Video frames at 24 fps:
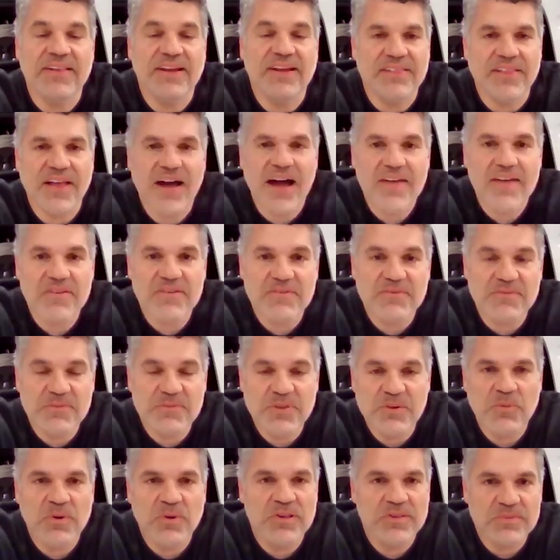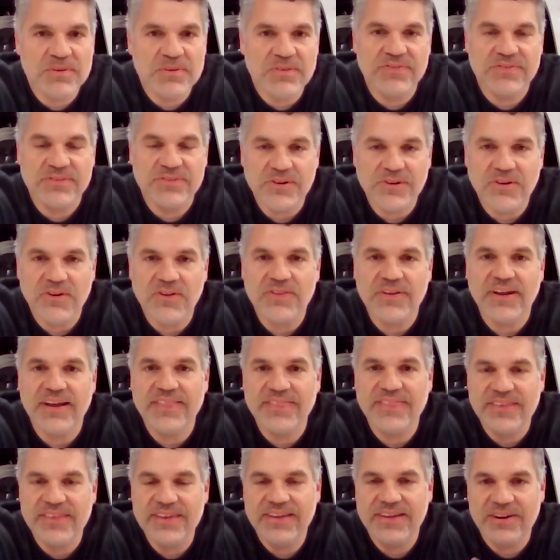a lot of the ones we've sold, I
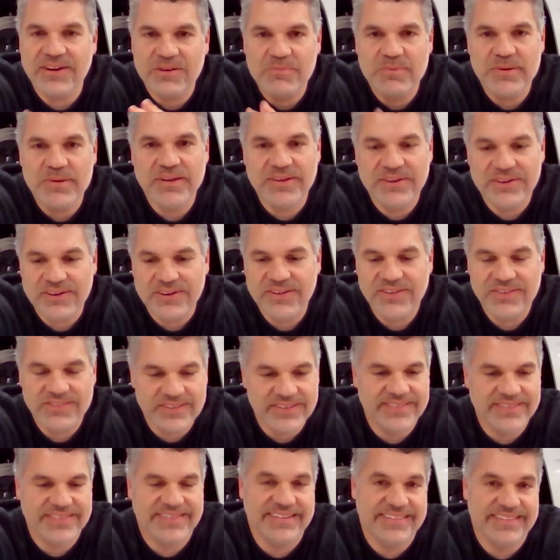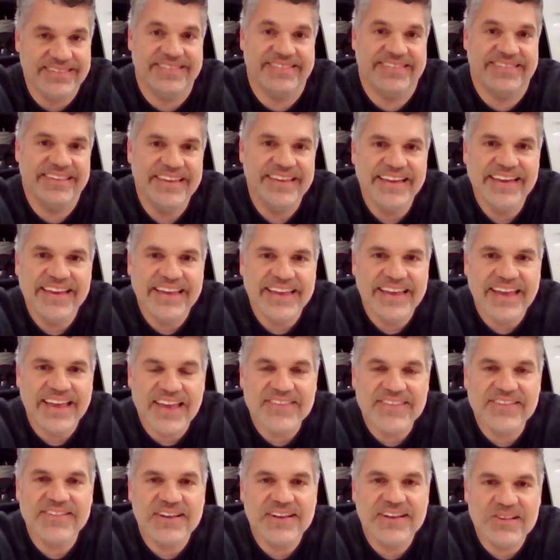think, are because
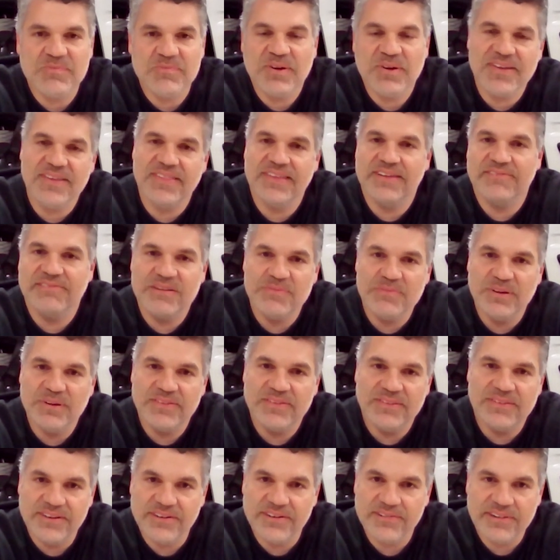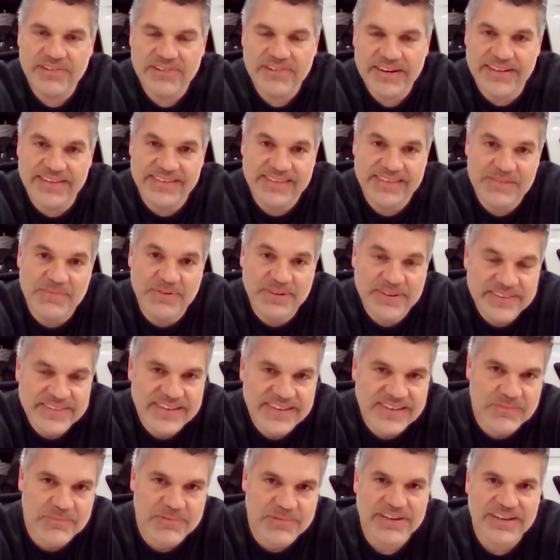it's less money than rebuilding your rear end and putting
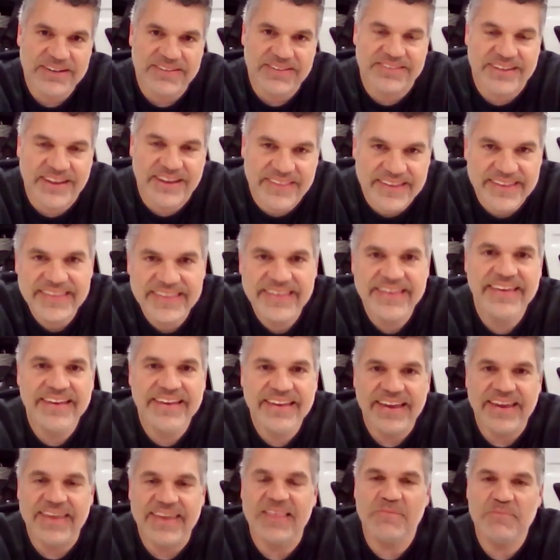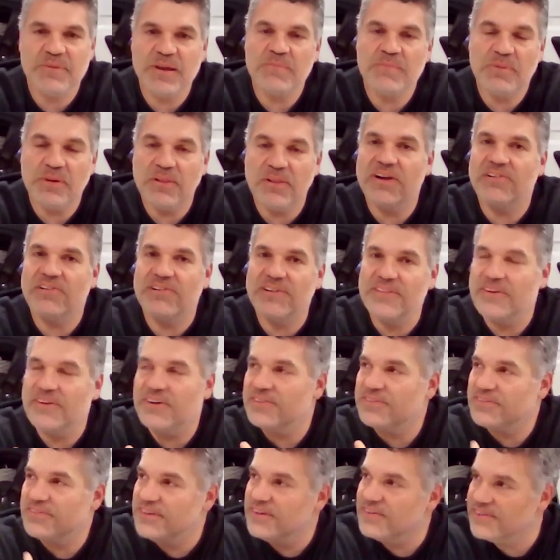disc brakes on it. People aren't
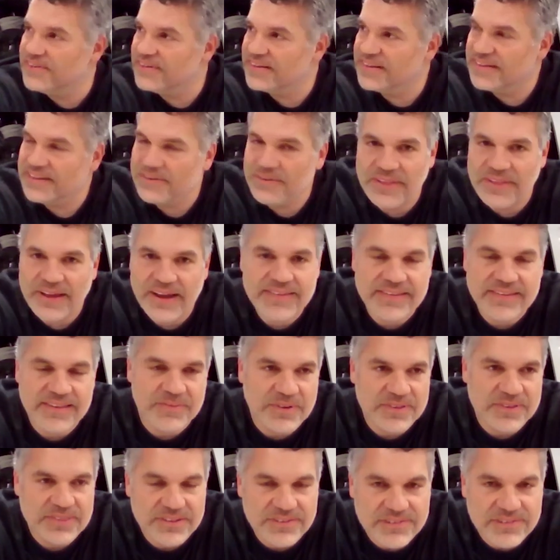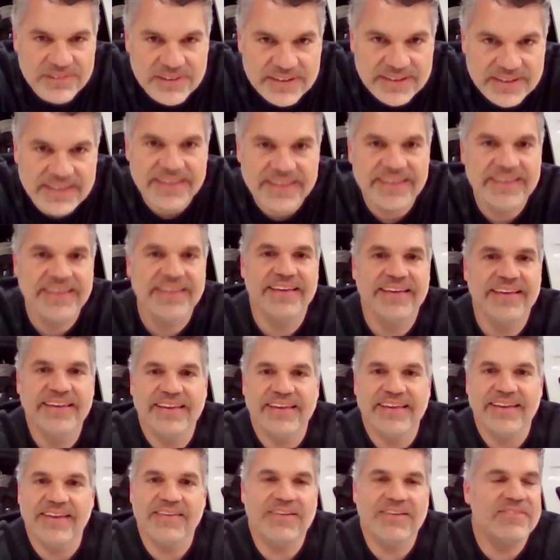all doing what I did with the truck.
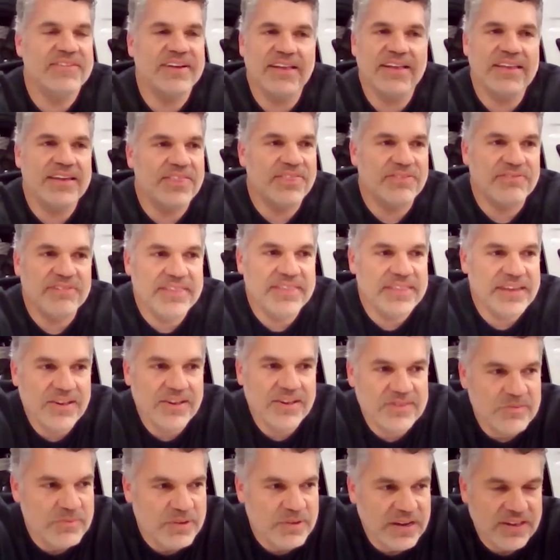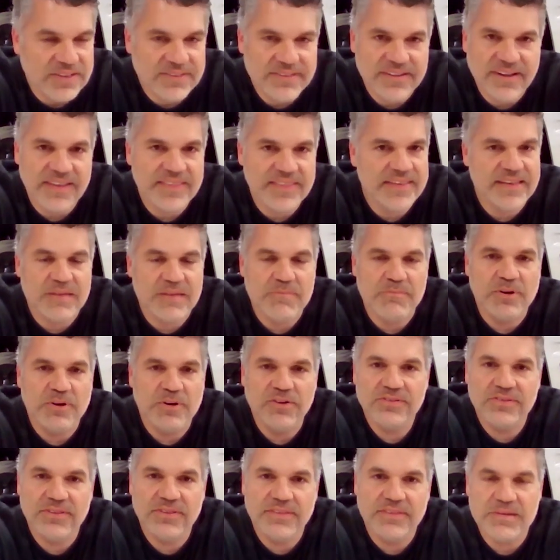I've got like 3,000 miles on it, and
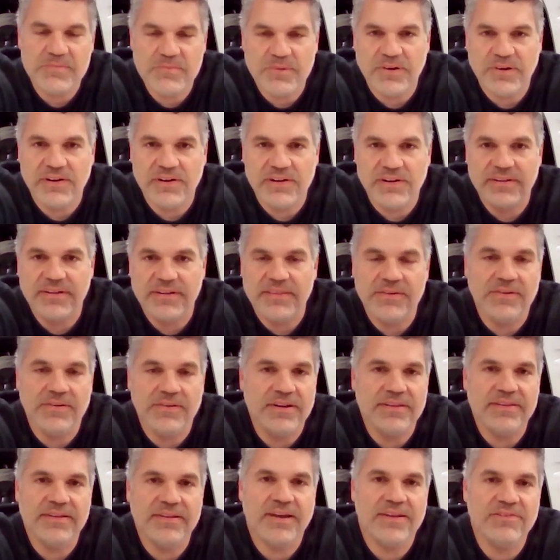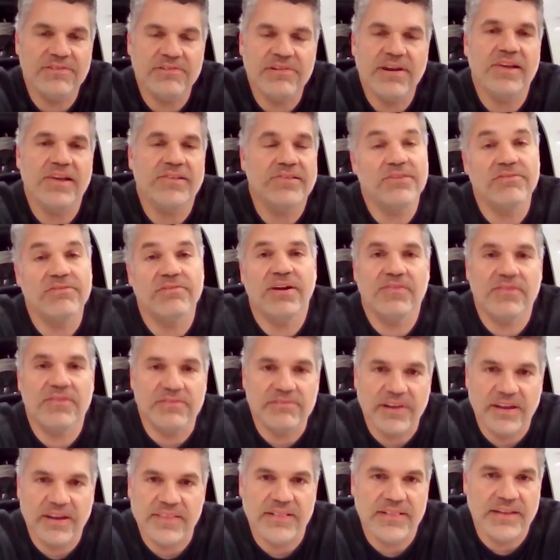most of them are, at tracks. I drive it
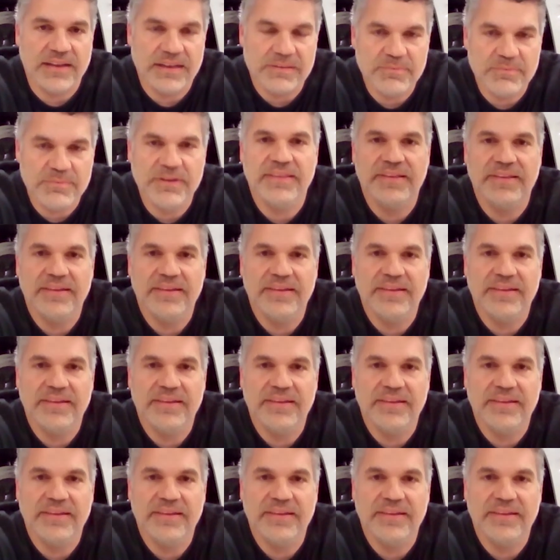around a lot, but